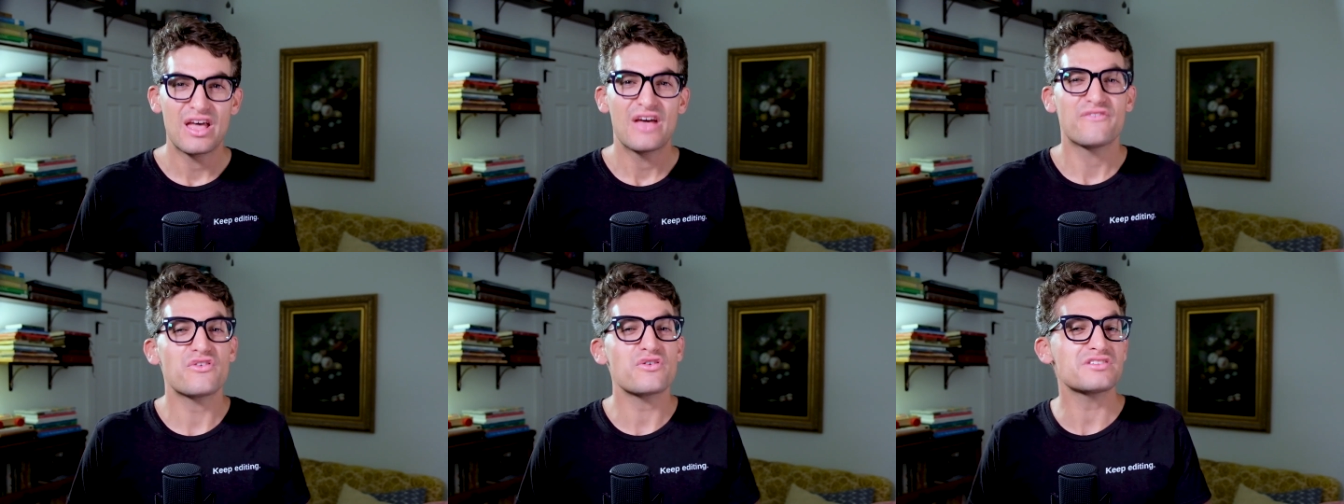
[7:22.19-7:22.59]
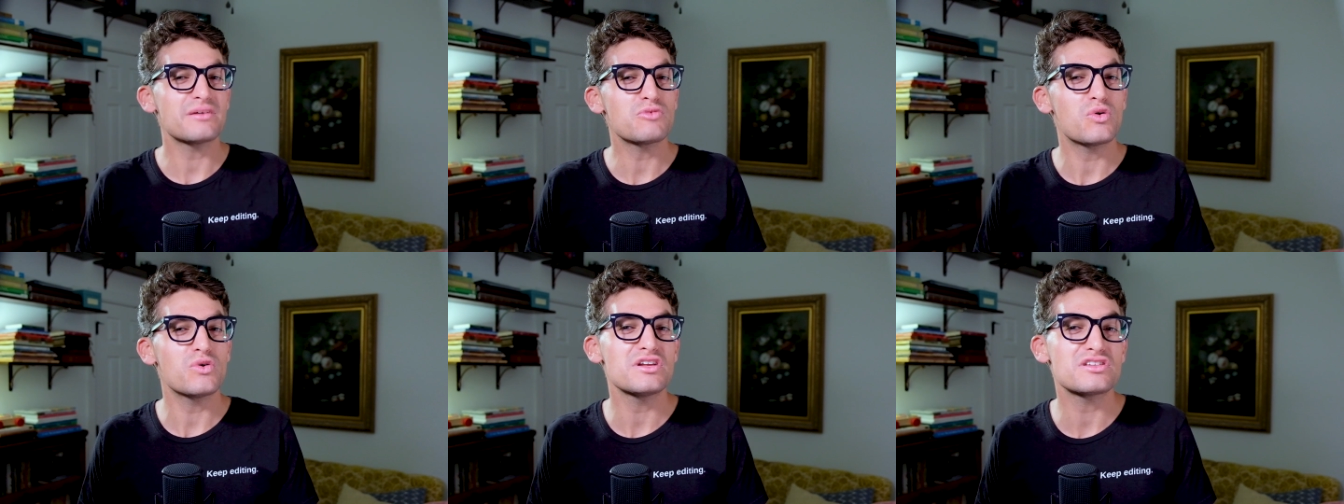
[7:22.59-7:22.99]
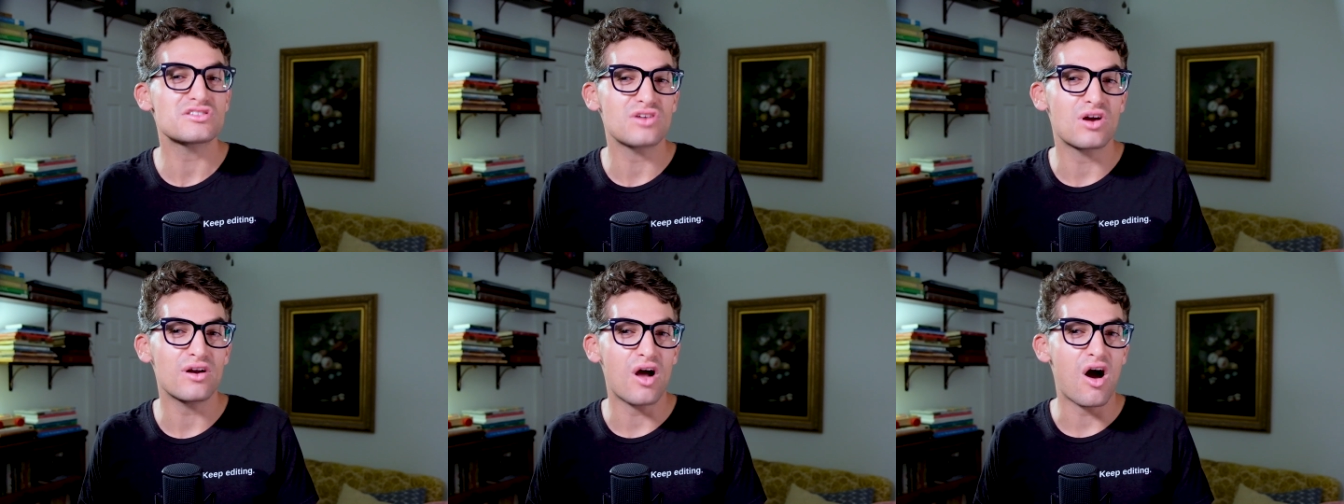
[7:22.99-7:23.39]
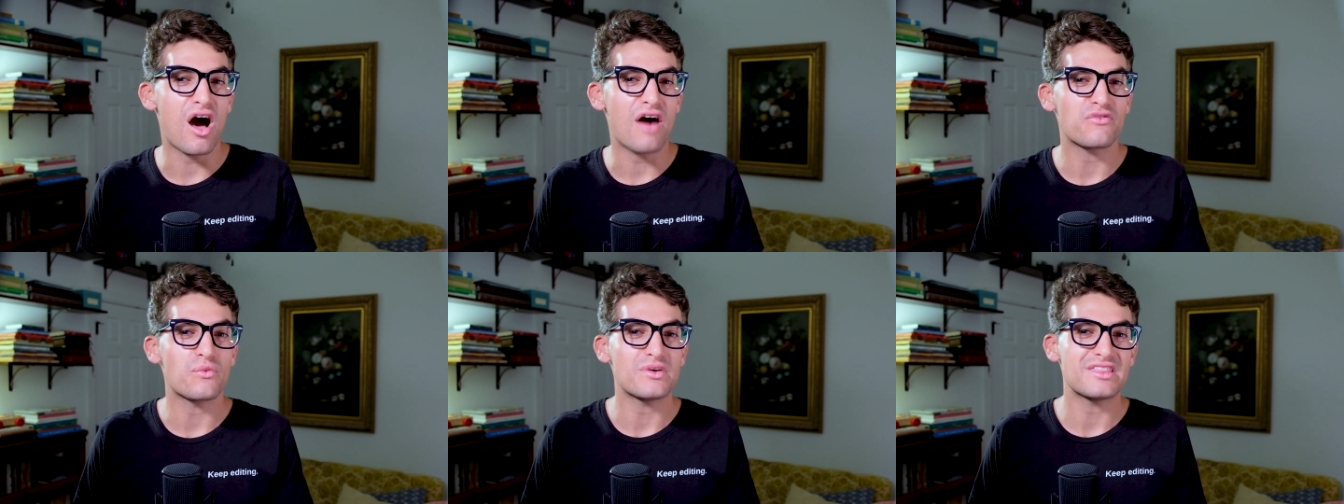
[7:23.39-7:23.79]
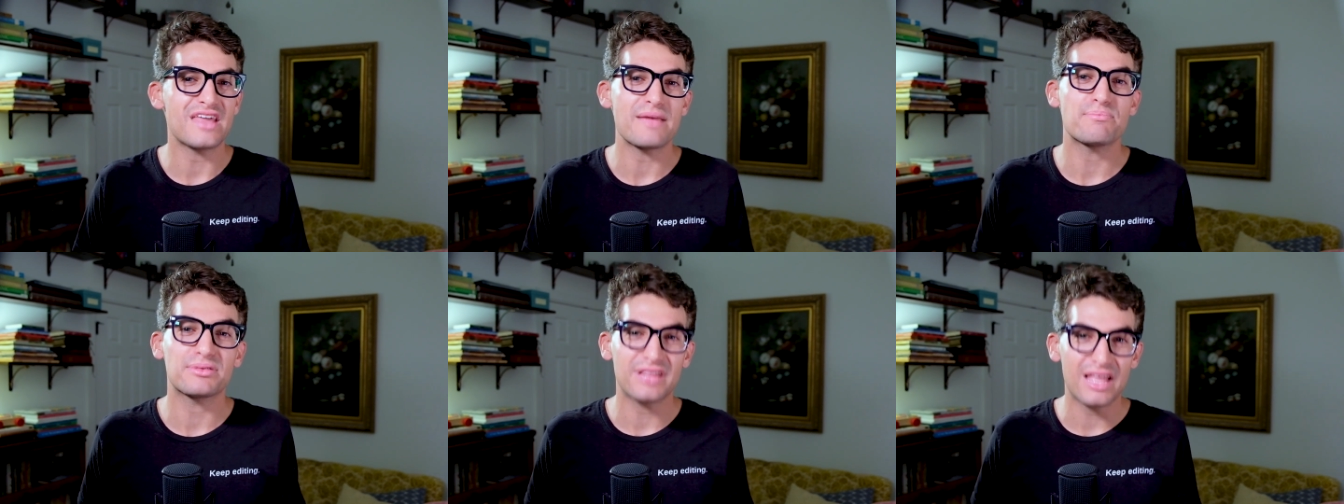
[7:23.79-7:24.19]
First, I'm going to start off with
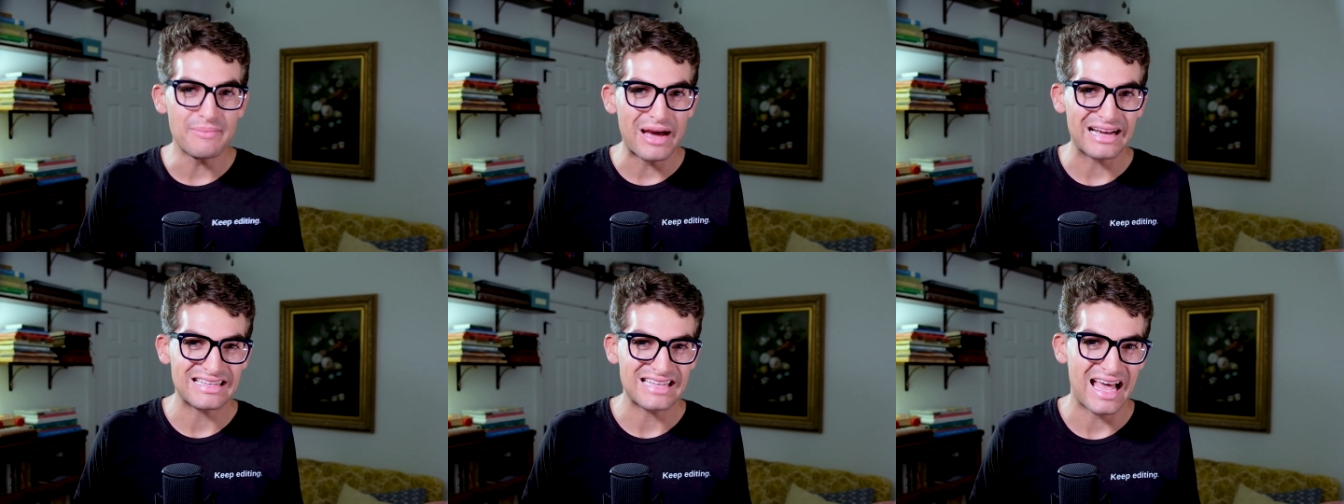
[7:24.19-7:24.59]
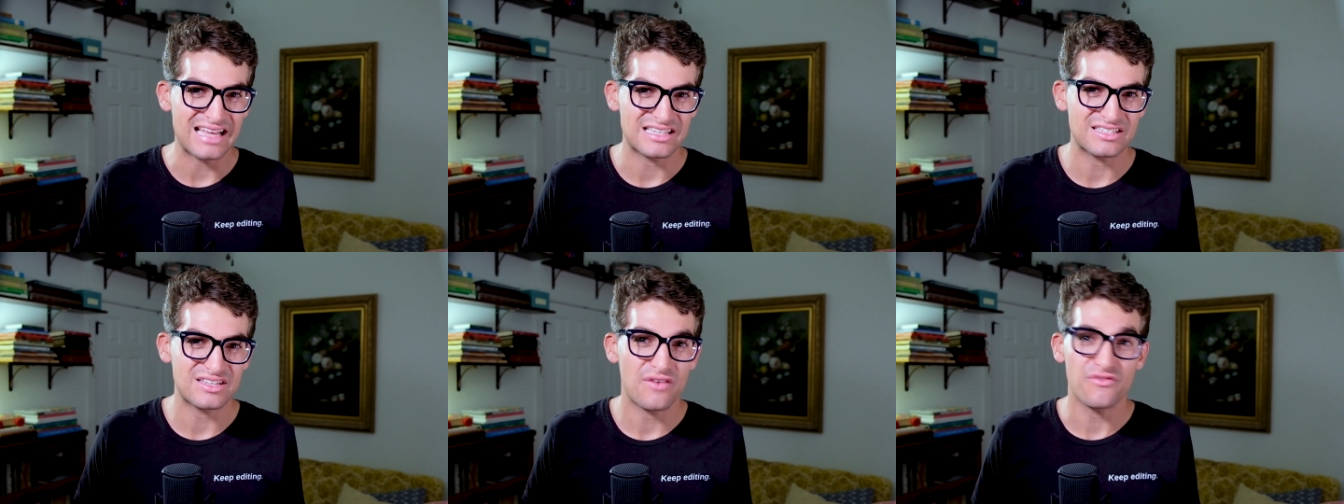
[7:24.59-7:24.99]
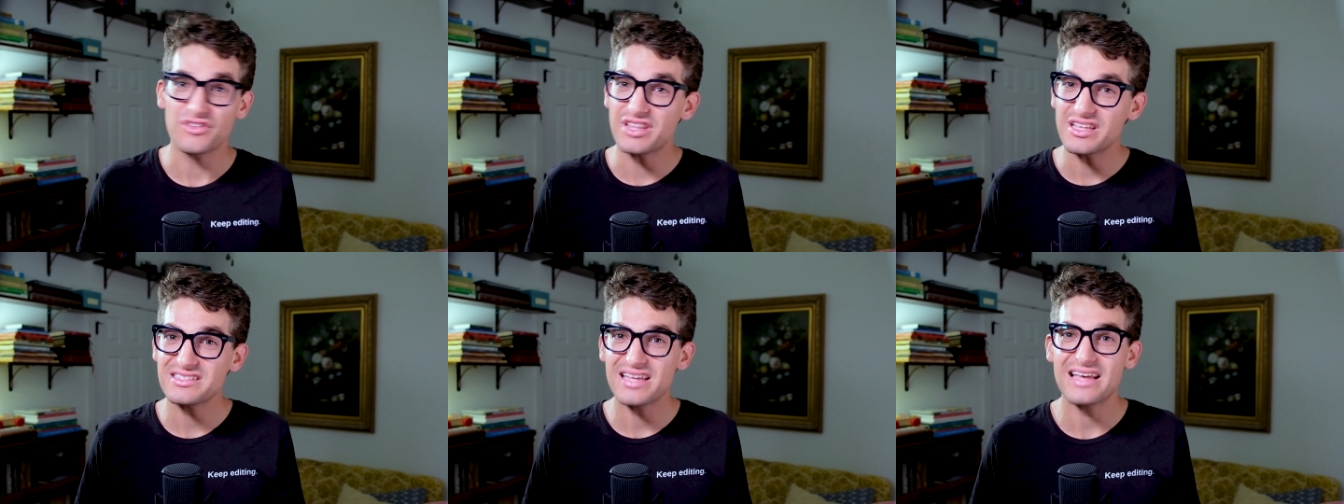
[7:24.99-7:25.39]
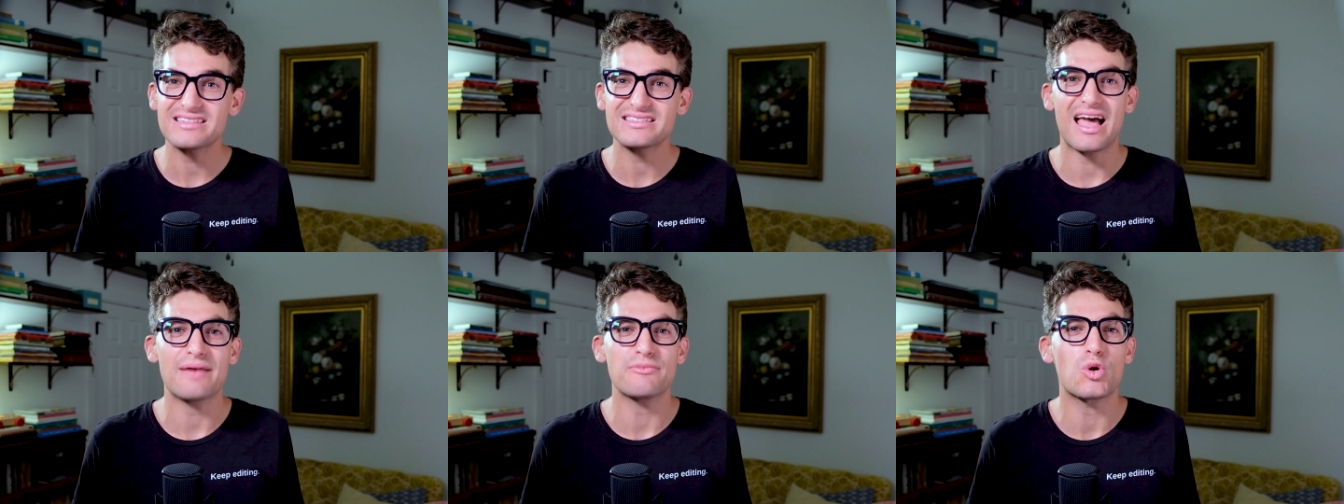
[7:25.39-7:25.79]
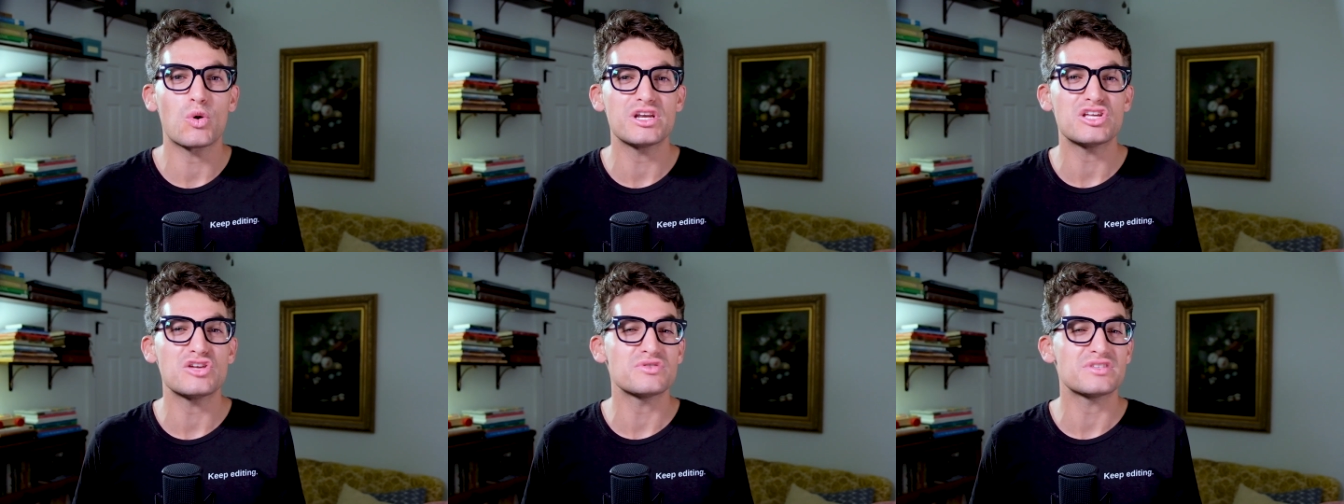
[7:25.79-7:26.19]
a playback test. For this test, I'm
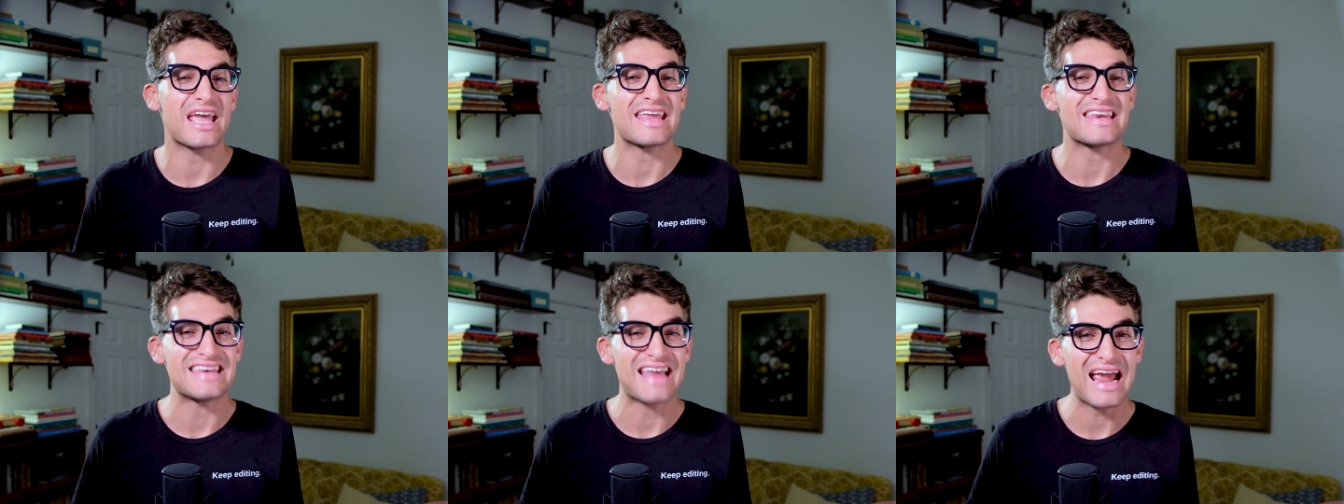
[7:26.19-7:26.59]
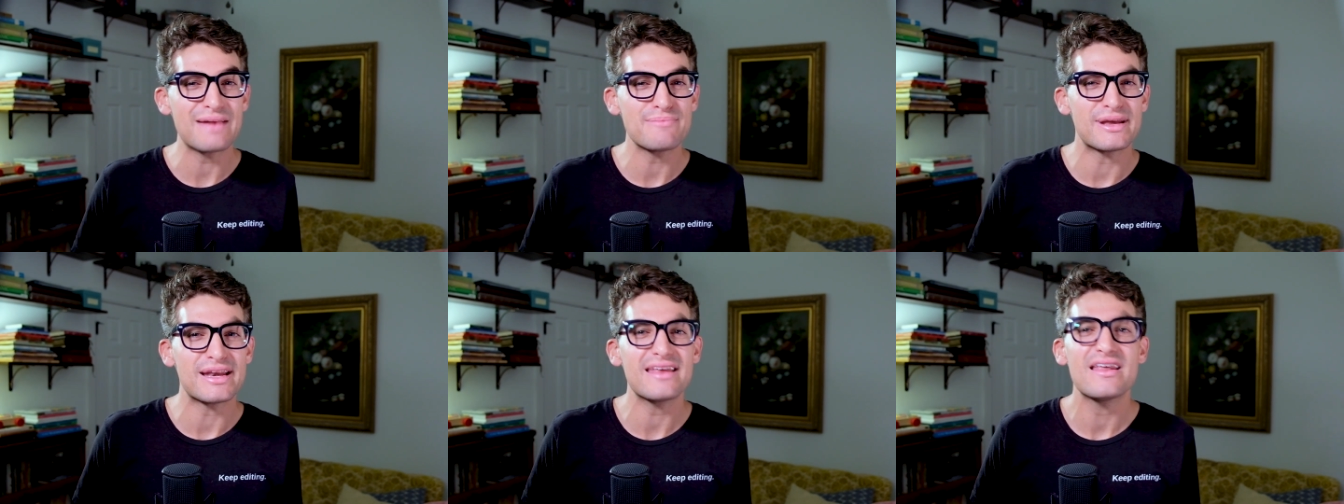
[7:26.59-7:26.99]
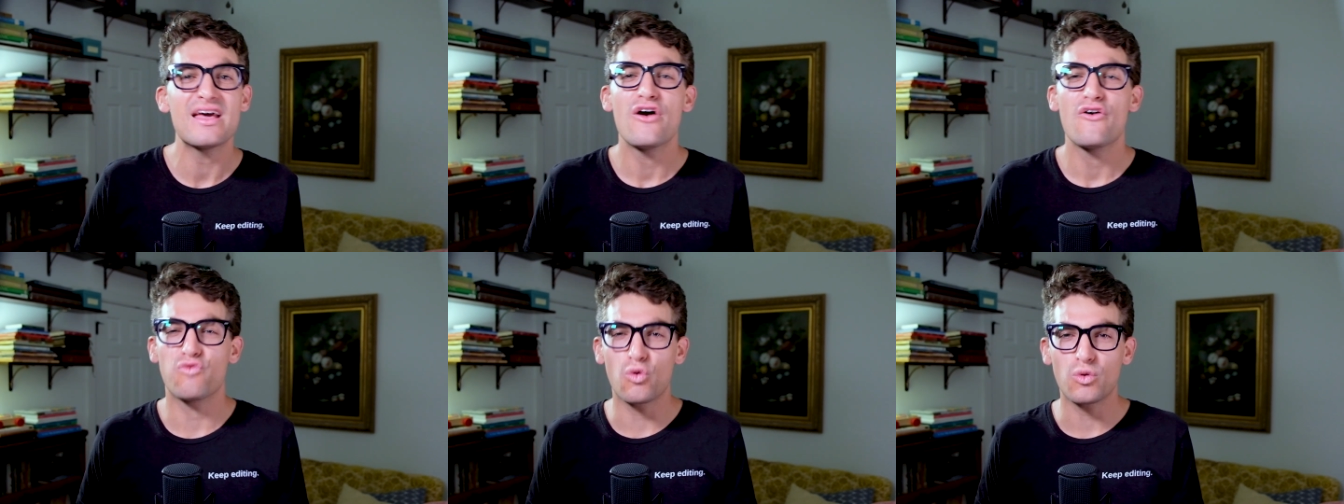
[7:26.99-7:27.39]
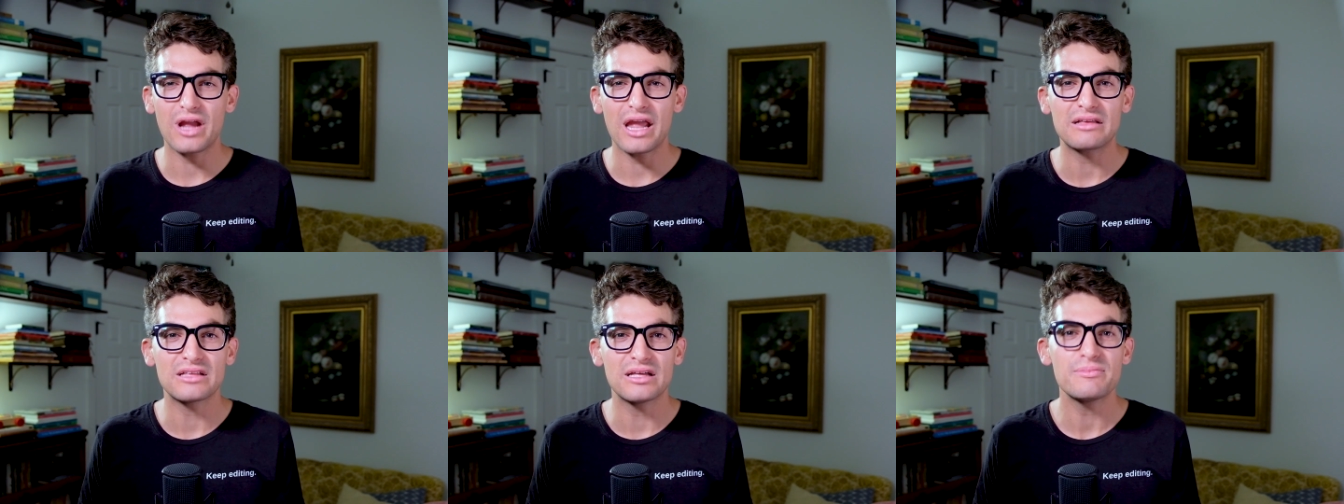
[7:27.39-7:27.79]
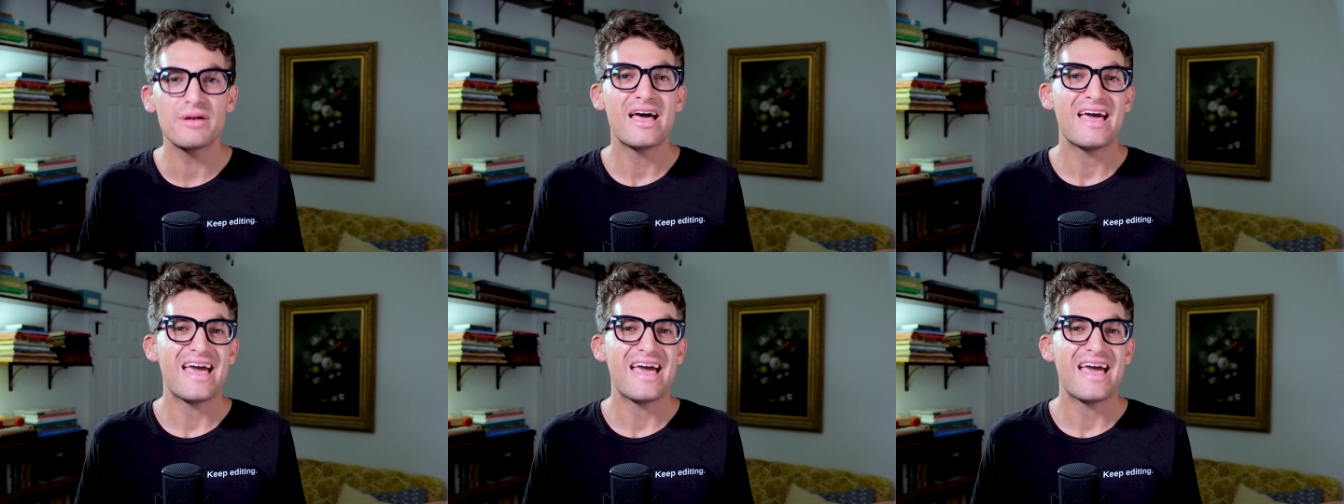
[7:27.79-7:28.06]
going to use a nine minute four K clip,